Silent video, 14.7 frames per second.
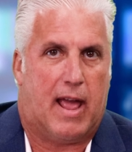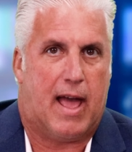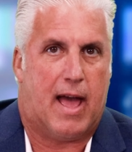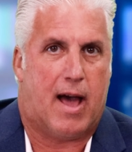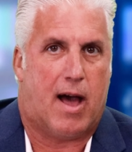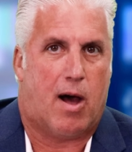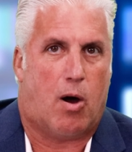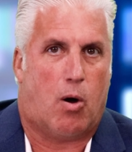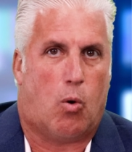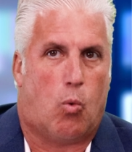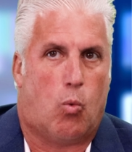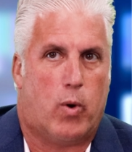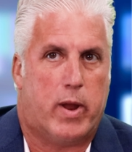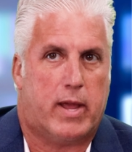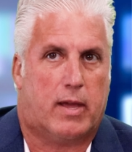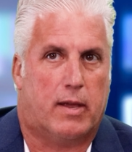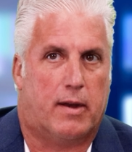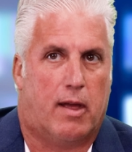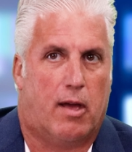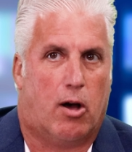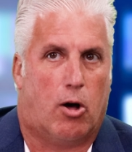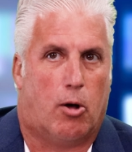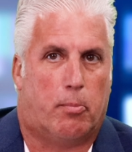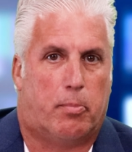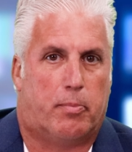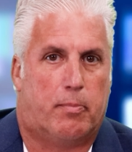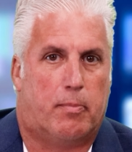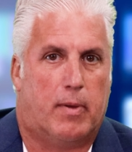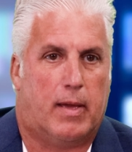how we can help